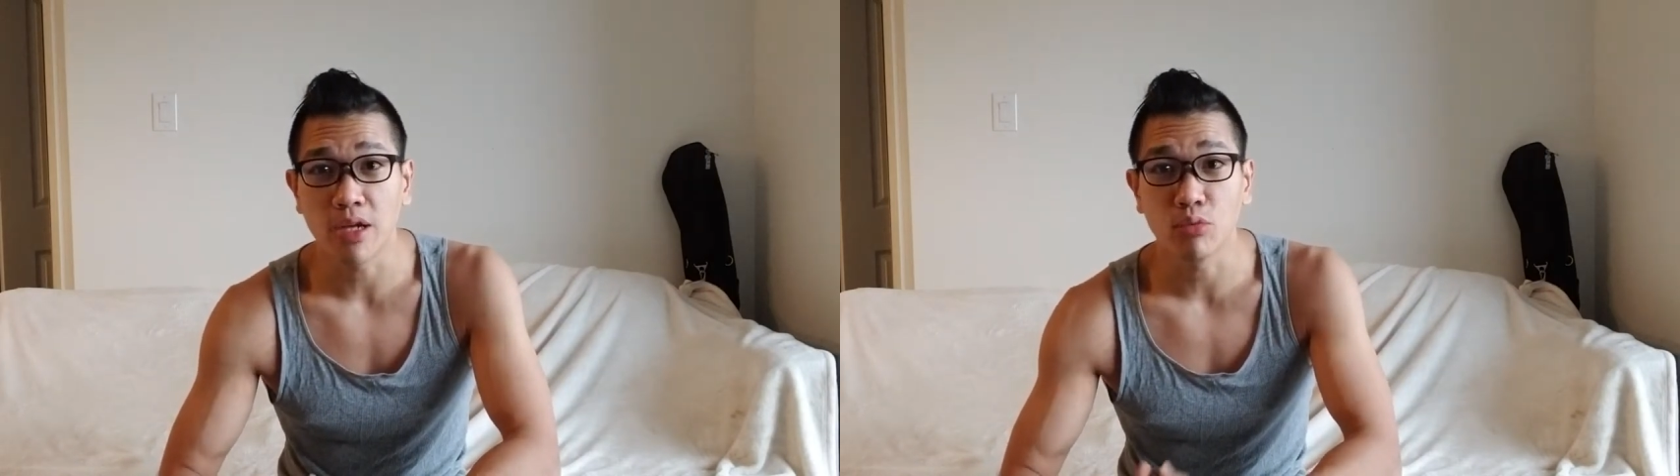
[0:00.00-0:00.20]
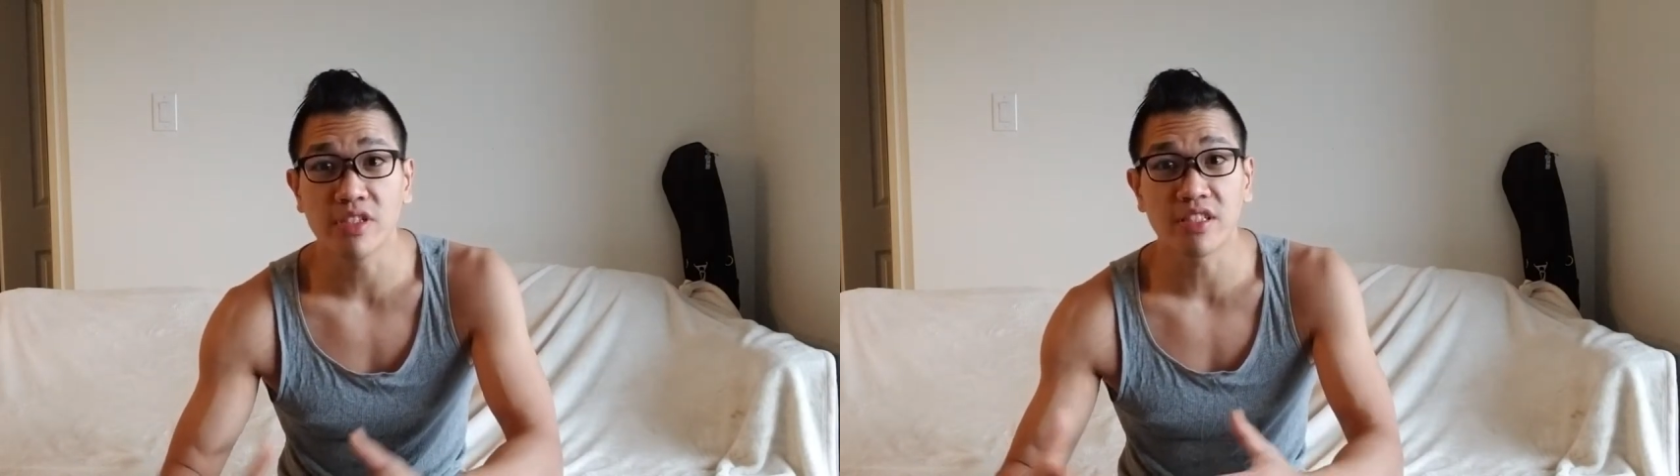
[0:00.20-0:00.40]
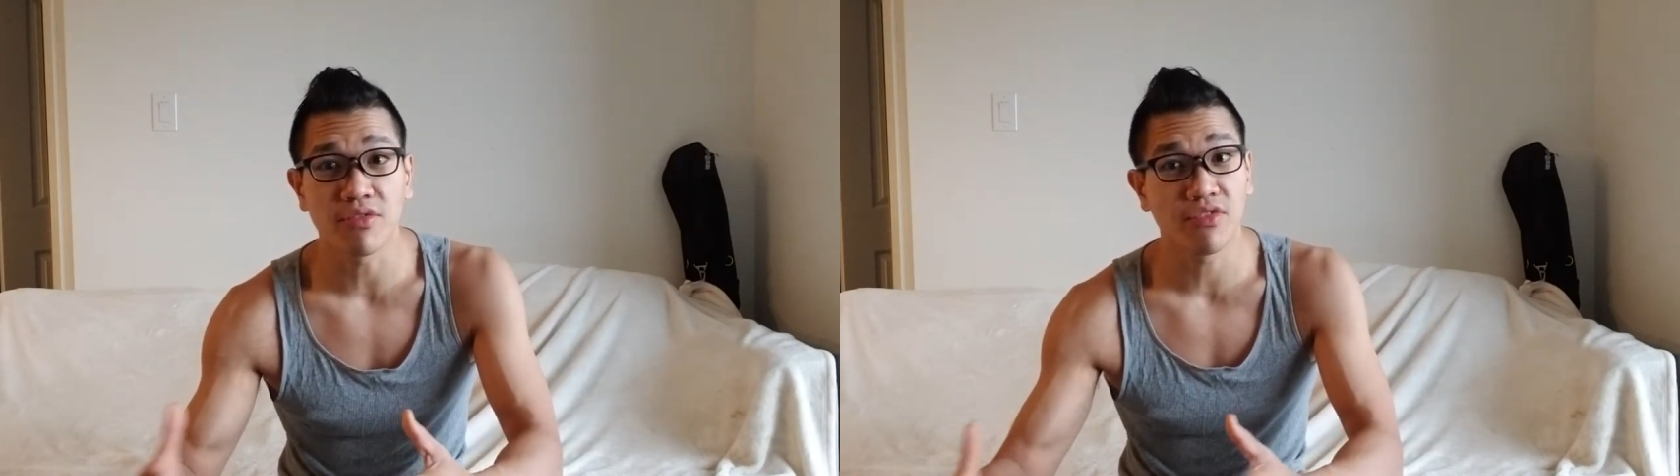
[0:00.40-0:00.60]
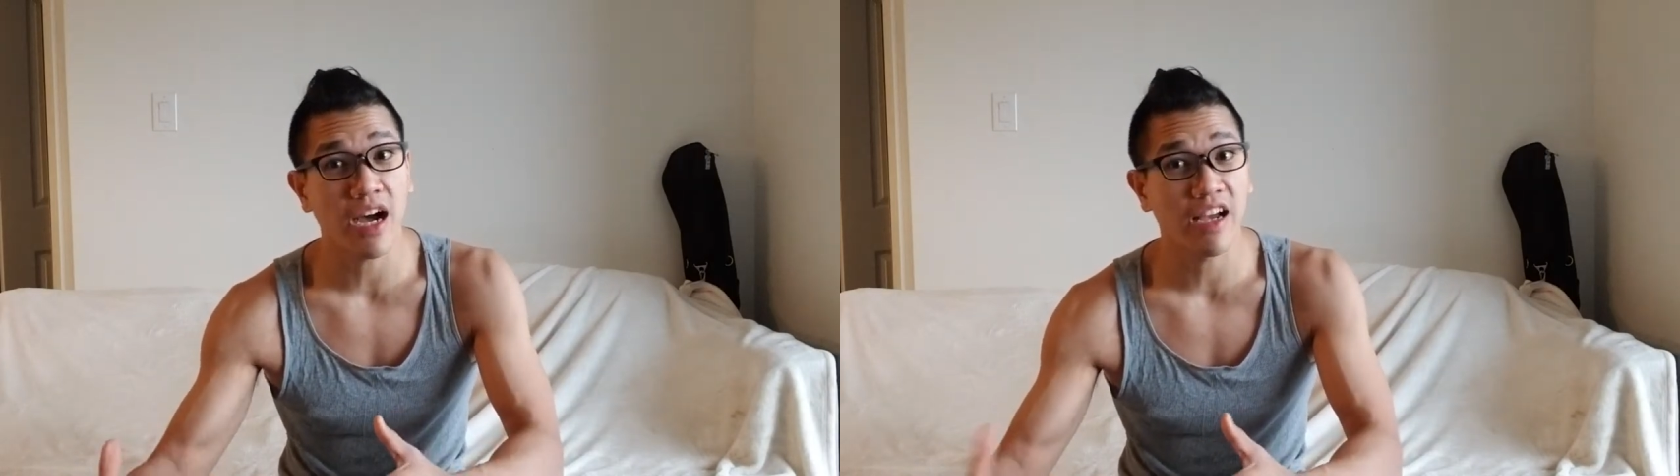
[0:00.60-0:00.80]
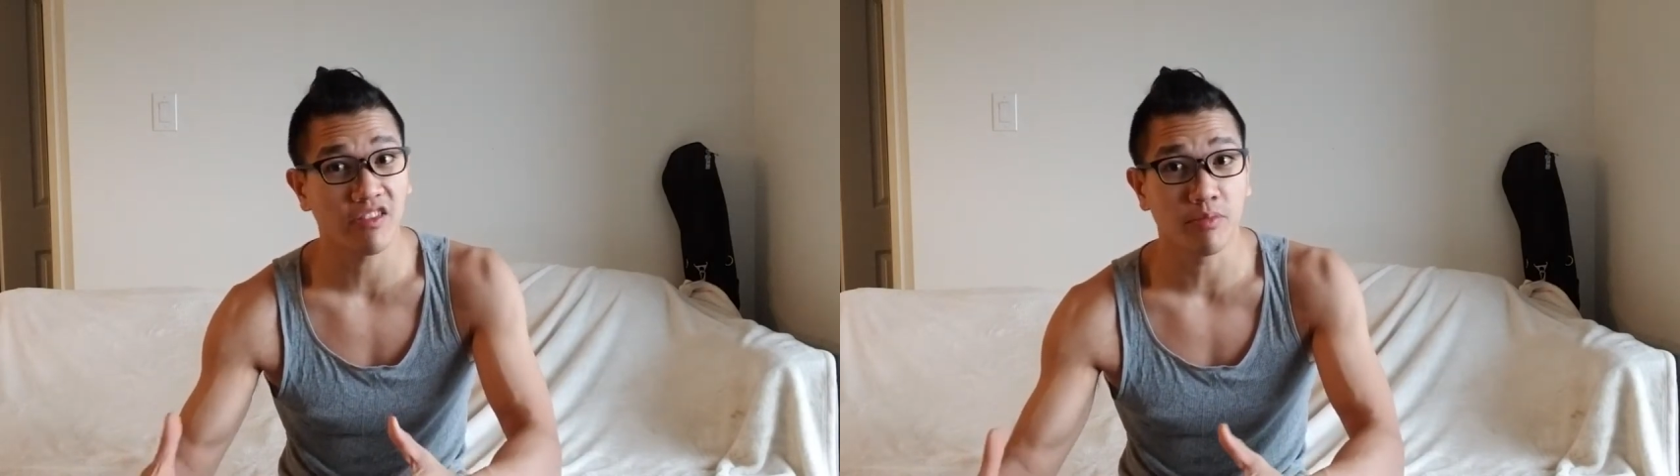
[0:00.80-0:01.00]
and we
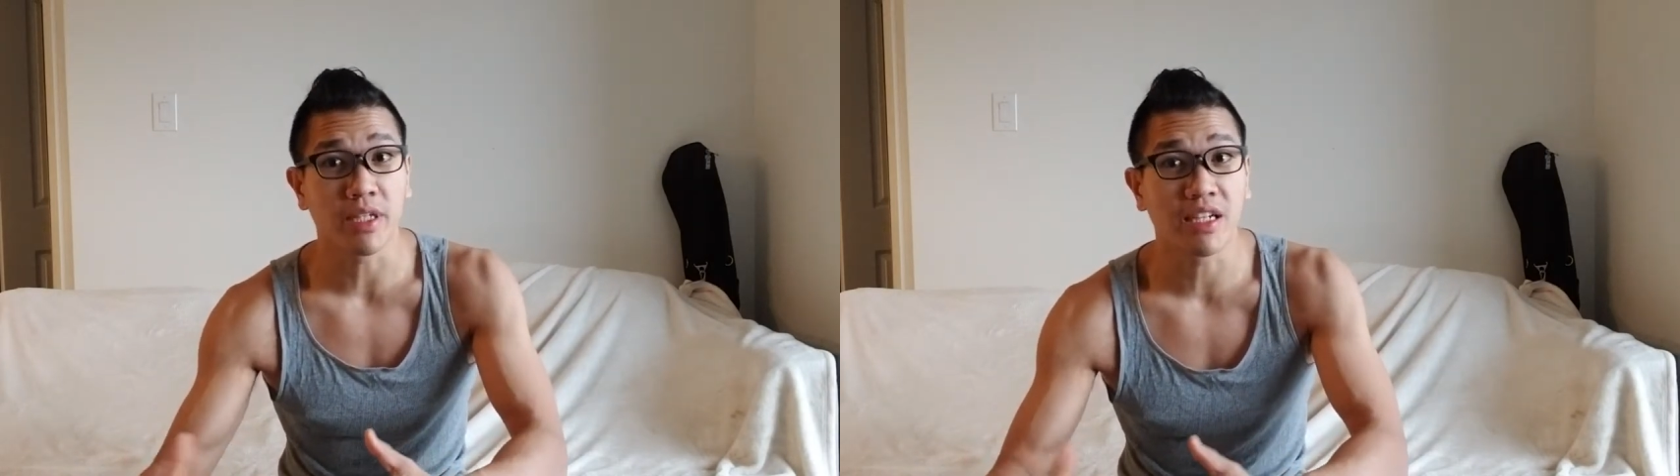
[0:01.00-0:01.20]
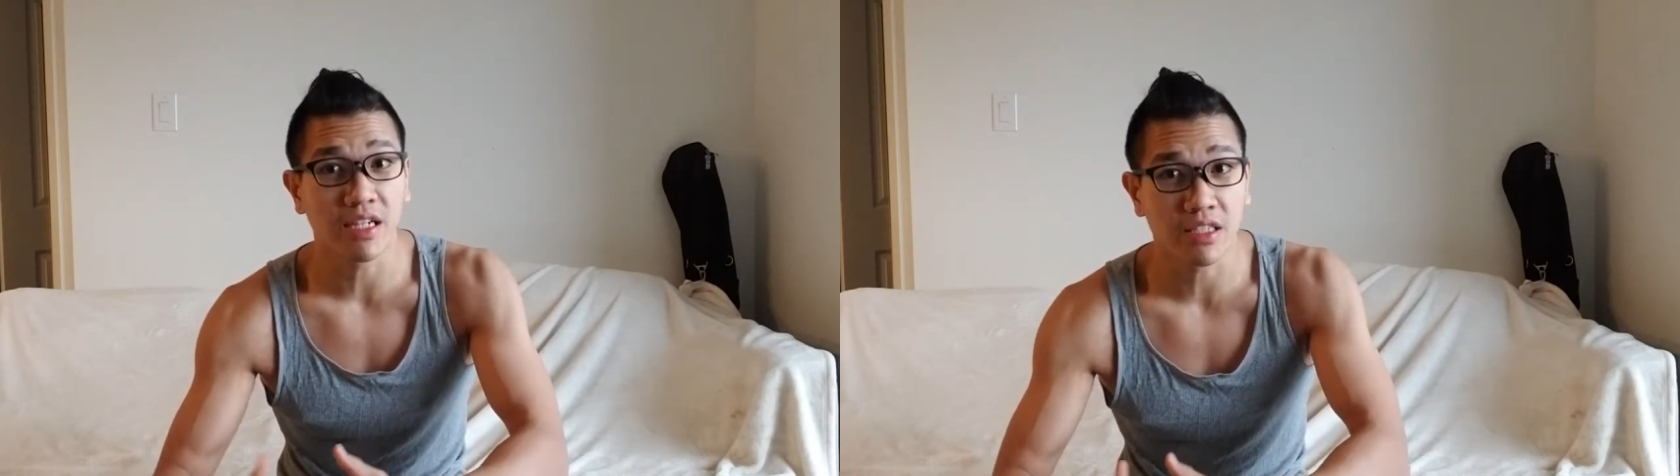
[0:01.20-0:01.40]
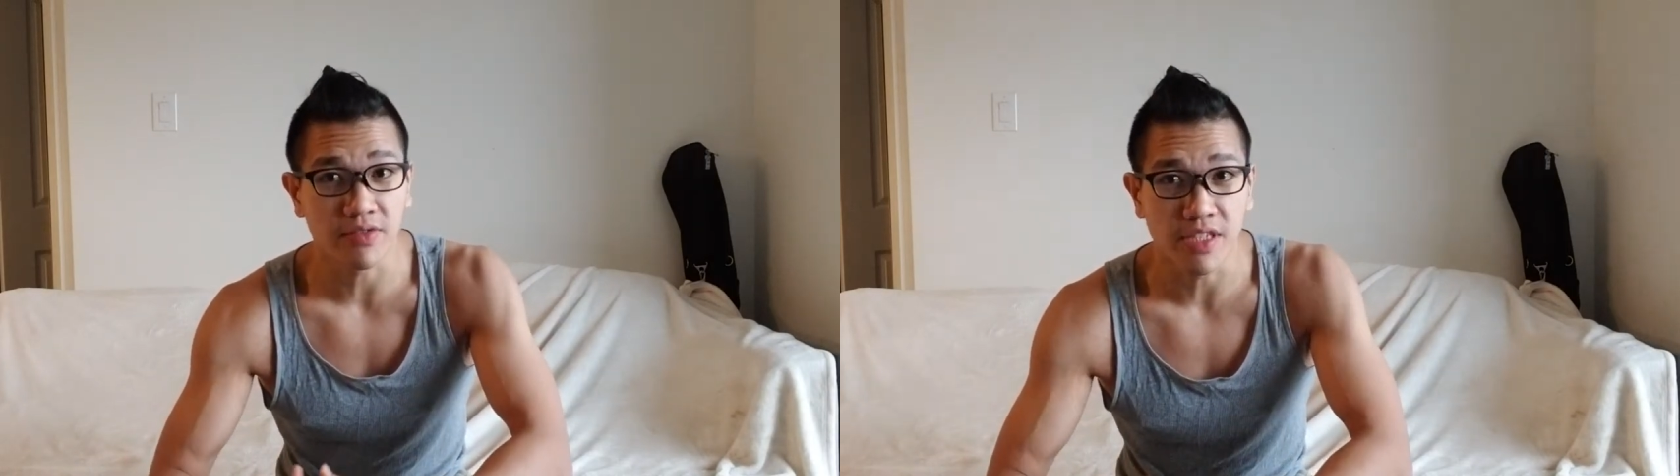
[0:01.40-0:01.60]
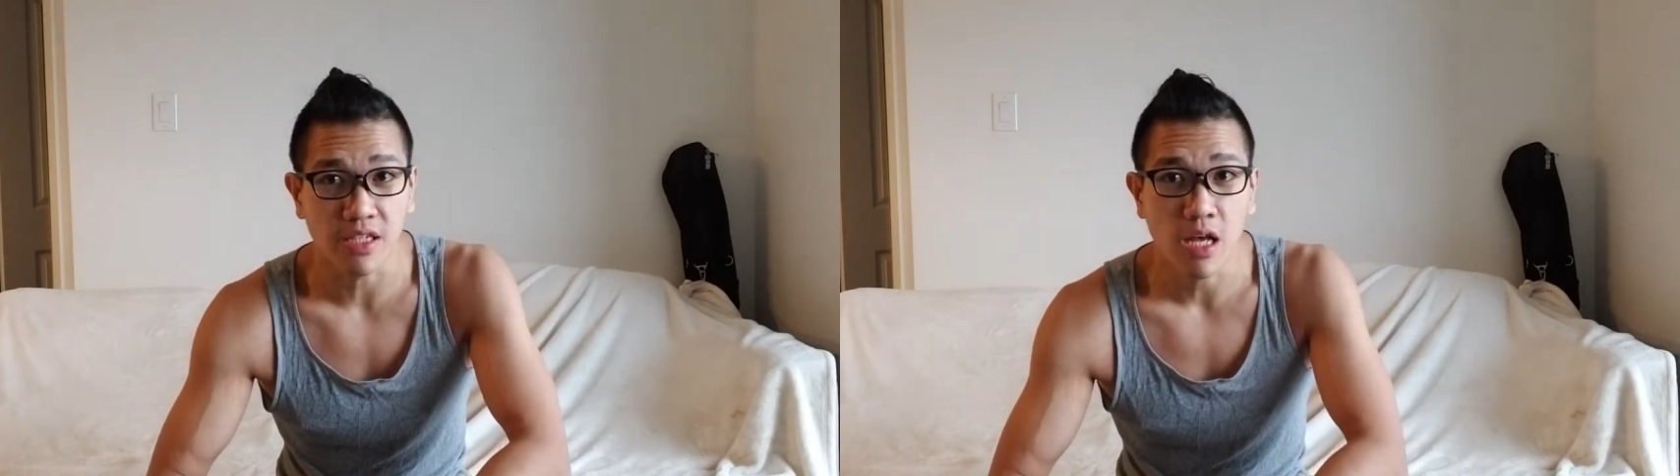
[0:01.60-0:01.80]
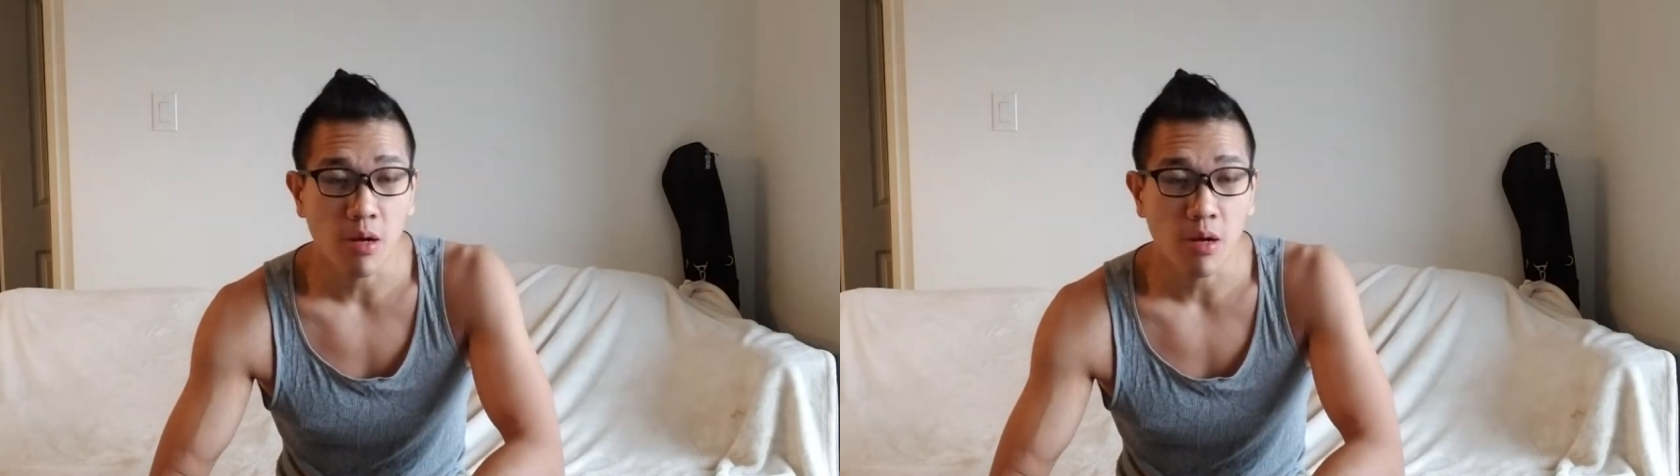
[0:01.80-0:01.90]
survived because of it.